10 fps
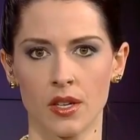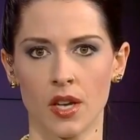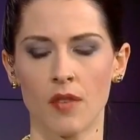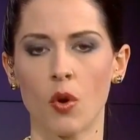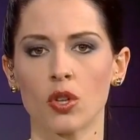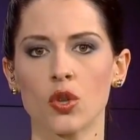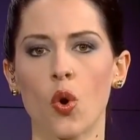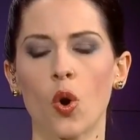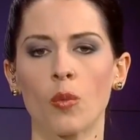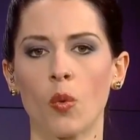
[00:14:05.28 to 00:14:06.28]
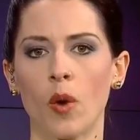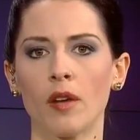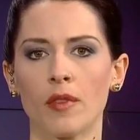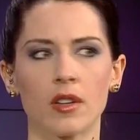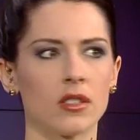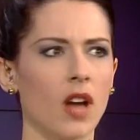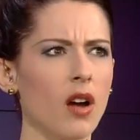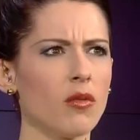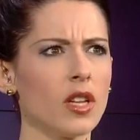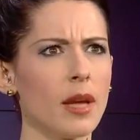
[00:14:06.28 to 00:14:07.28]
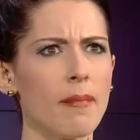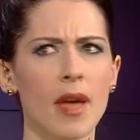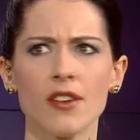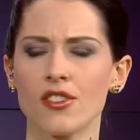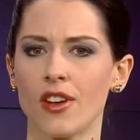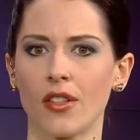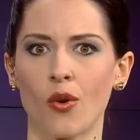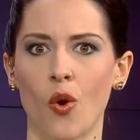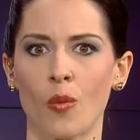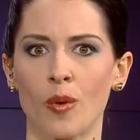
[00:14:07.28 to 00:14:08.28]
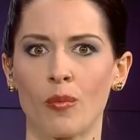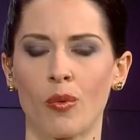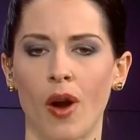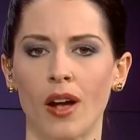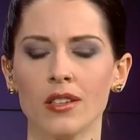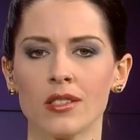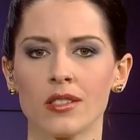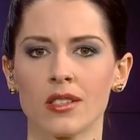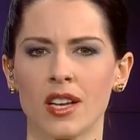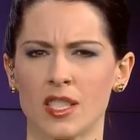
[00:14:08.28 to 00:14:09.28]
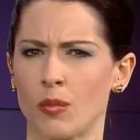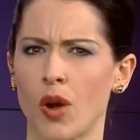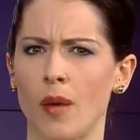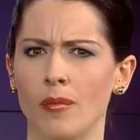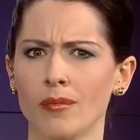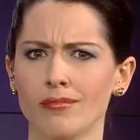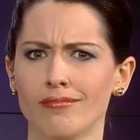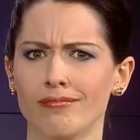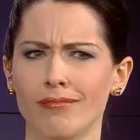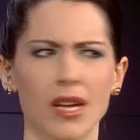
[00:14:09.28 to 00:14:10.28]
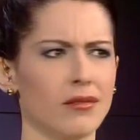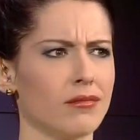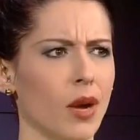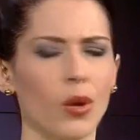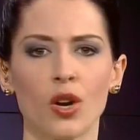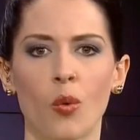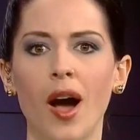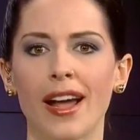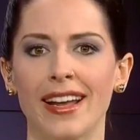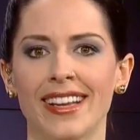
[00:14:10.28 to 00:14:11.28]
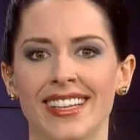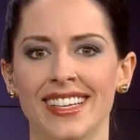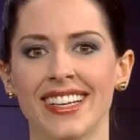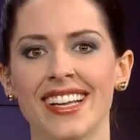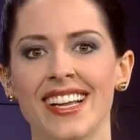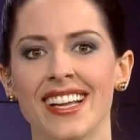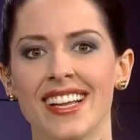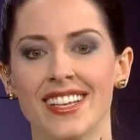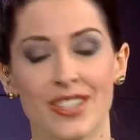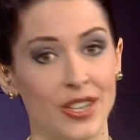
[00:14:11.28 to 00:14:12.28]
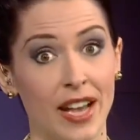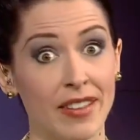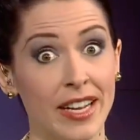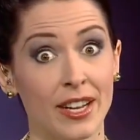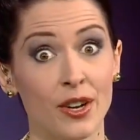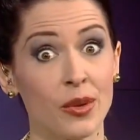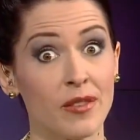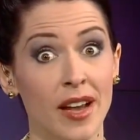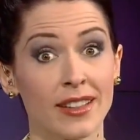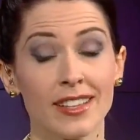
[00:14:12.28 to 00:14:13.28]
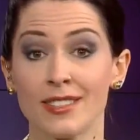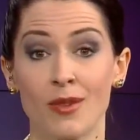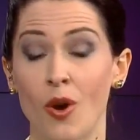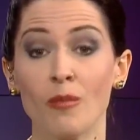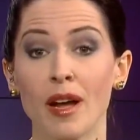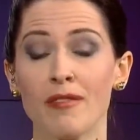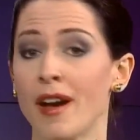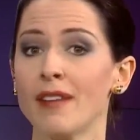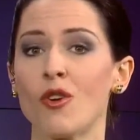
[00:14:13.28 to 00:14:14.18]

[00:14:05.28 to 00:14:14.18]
Of course, corporate welfare is not really mentioned on the corporate press as a problem, but I wonder why. Couldn't have anything to do with the fact that it's owned by five